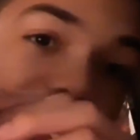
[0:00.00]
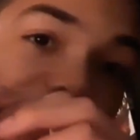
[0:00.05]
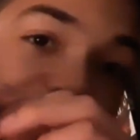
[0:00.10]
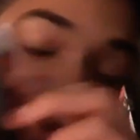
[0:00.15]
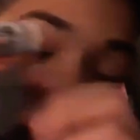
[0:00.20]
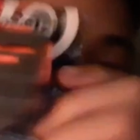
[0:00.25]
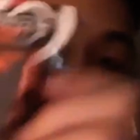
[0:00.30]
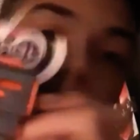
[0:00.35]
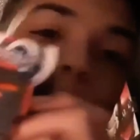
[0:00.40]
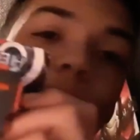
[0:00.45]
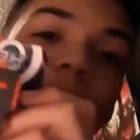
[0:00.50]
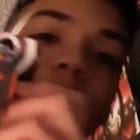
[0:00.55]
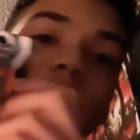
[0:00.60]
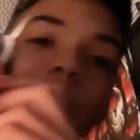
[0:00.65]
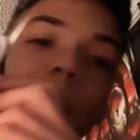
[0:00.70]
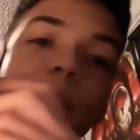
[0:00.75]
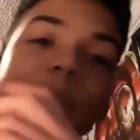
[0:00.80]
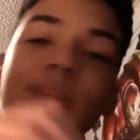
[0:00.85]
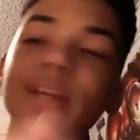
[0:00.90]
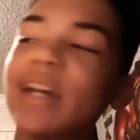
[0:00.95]
it real quick,
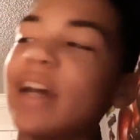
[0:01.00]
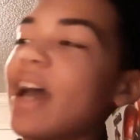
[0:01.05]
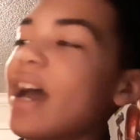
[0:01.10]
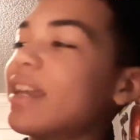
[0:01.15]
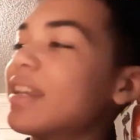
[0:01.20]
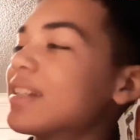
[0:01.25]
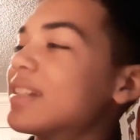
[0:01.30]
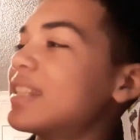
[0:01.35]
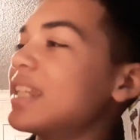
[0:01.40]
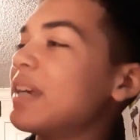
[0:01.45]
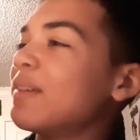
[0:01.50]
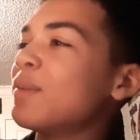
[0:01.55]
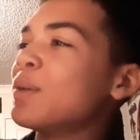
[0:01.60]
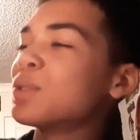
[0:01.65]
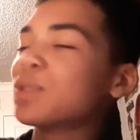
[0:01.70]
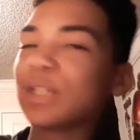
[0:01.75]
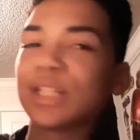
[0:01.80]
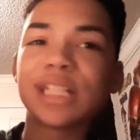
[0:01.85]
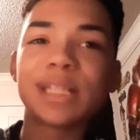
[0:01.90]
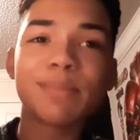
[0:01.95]
and to see if you
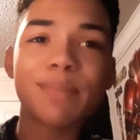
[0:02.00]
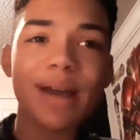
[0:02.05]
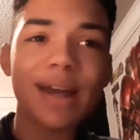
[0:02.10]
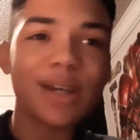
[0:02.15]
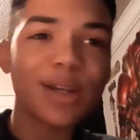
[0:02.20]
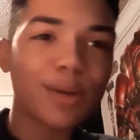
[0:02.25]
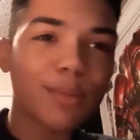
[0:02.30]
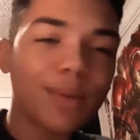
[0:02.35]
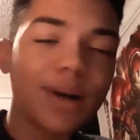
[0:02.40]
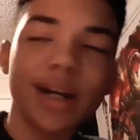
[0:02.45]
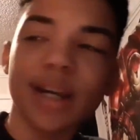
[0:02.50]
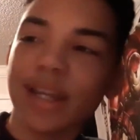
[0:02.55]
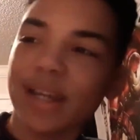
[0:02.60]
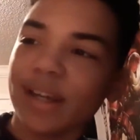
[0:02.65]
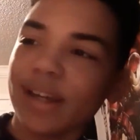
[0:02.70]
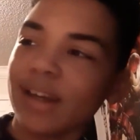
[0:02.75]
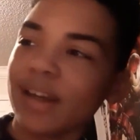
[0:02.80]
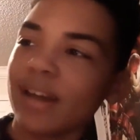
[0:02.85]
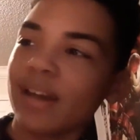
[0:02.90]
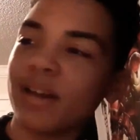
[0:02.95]
should spend your
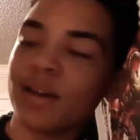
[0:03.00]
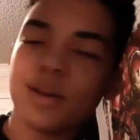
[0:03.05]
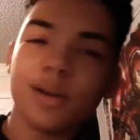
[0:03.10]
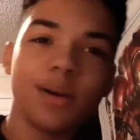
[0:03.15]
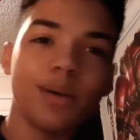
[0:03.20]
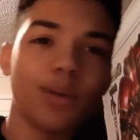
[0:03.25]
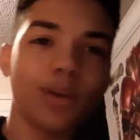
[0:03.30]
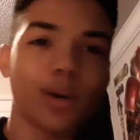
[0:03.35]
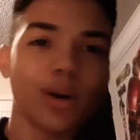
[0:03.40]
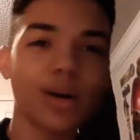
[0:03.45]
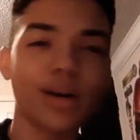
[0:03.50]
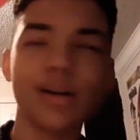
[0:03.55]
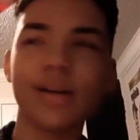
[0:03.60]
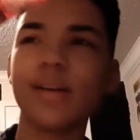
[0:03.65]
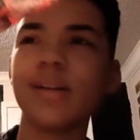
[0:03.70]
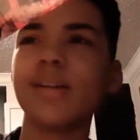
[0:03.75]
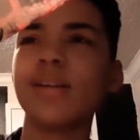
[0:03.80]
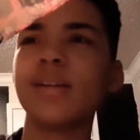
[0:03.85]
money, or